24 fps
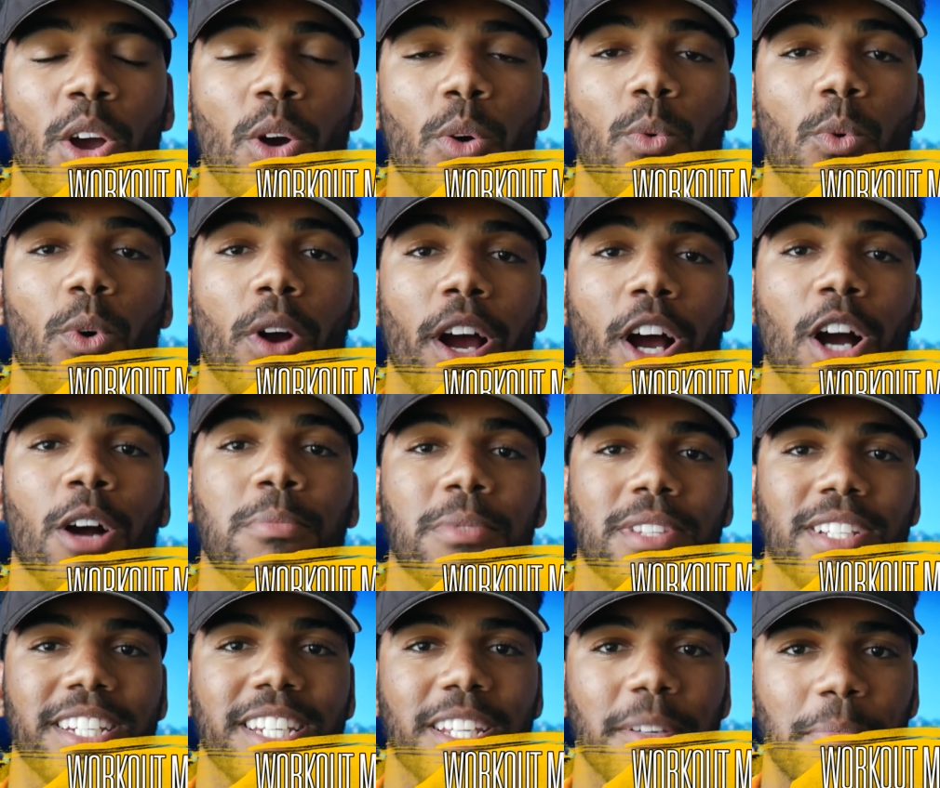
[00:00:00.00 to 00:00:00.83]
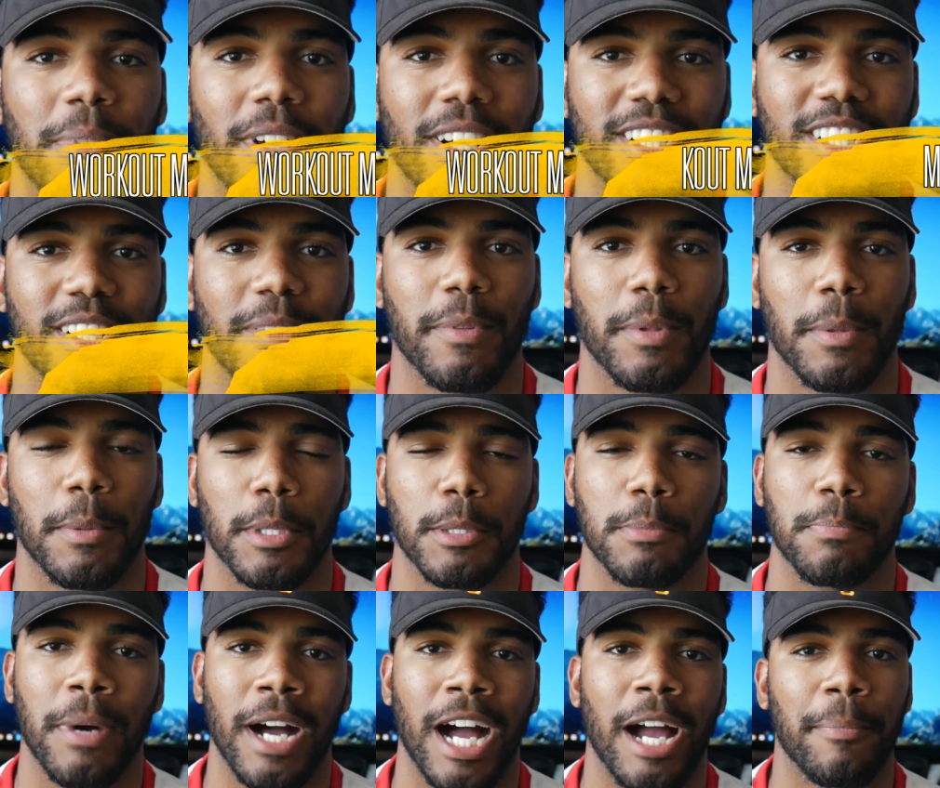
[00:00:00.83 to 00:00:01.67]
where I hope to debunk some of the
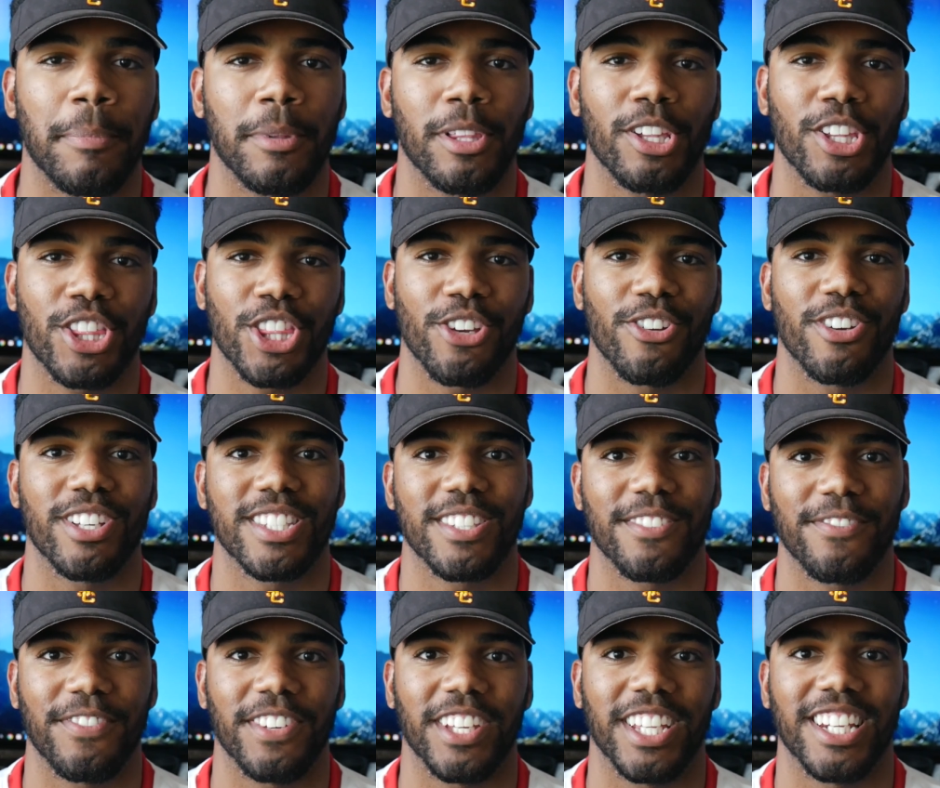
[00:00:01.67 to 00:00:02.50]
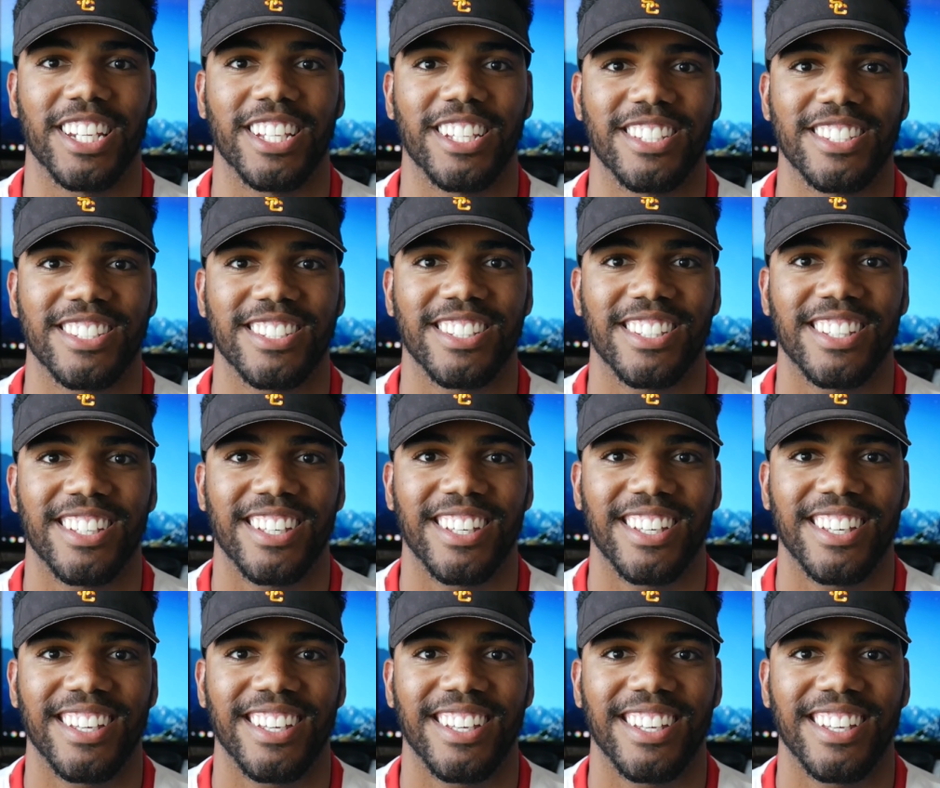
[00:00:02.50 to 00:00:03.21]
most popular theories in fitness.